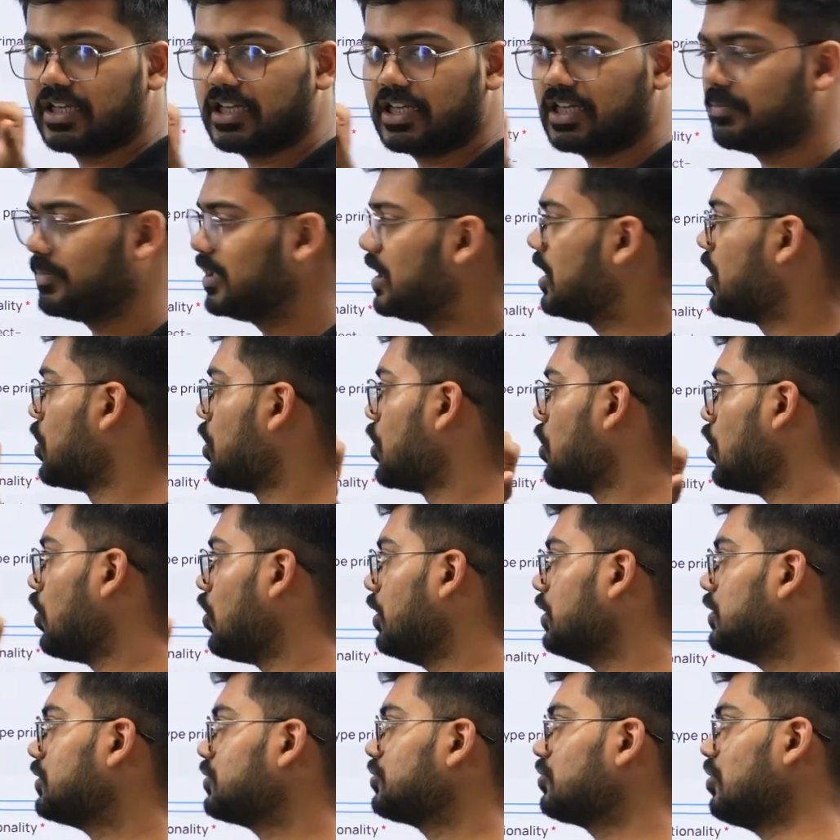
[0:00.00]
email.
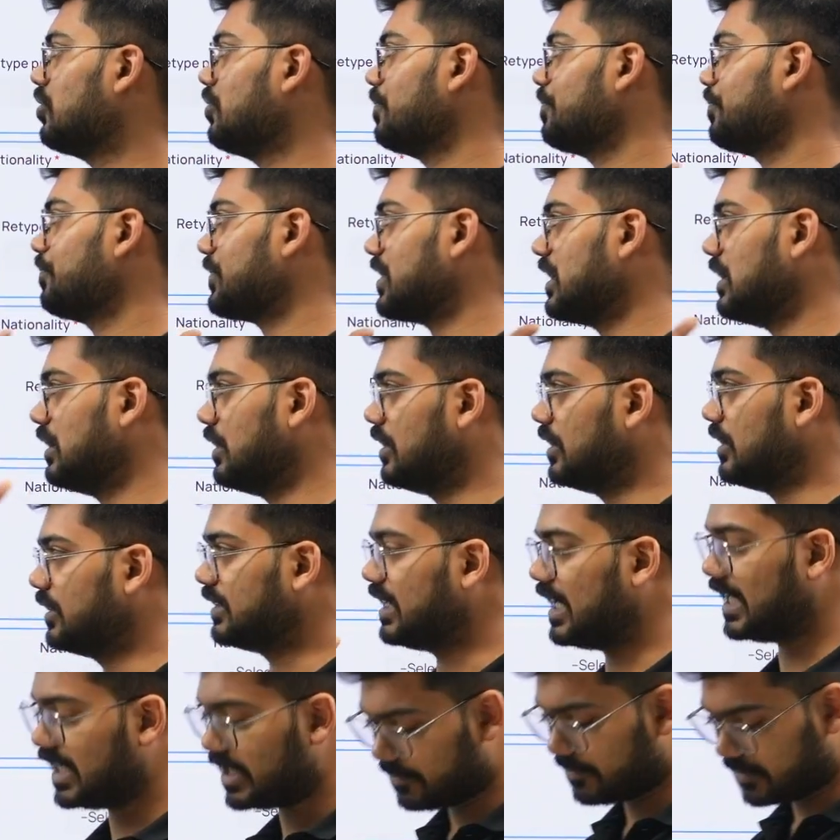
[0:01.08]
Also,
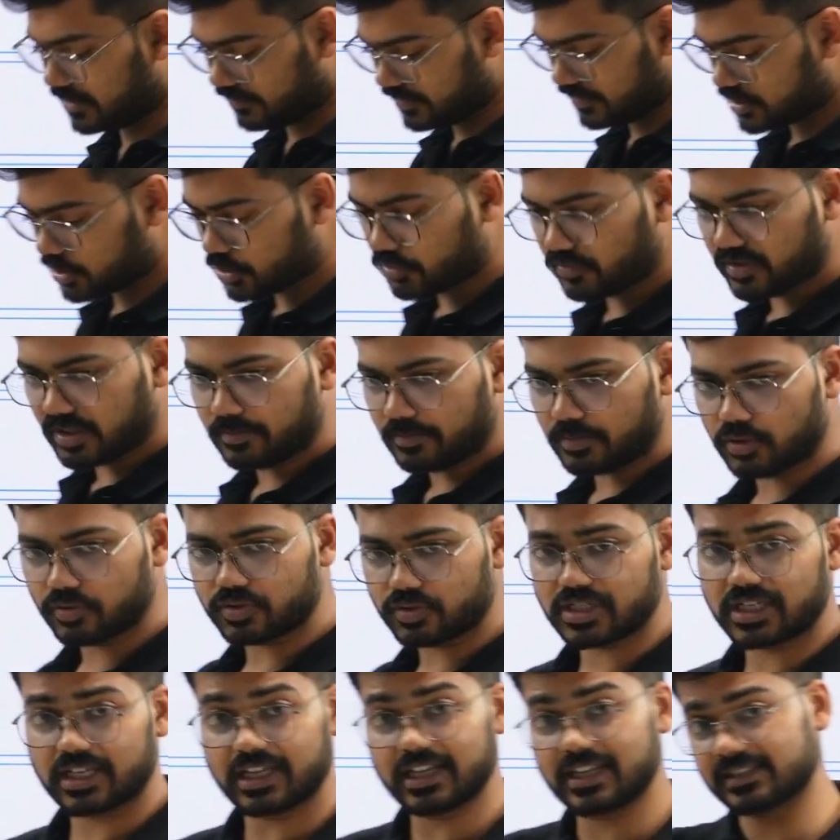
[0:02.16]
the email which you will be
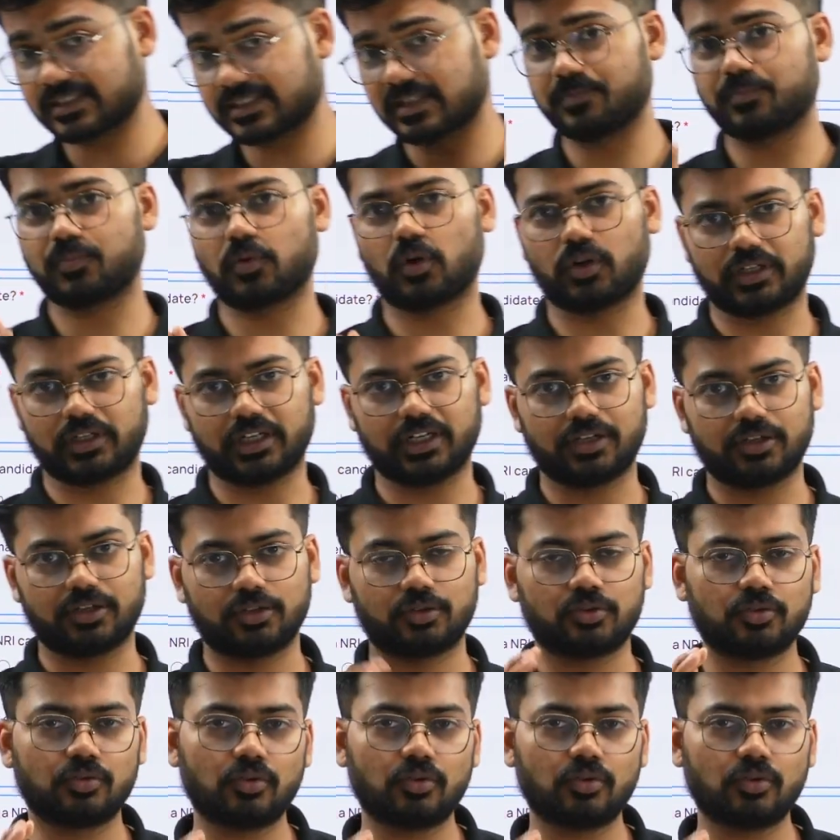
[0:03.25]
using is important.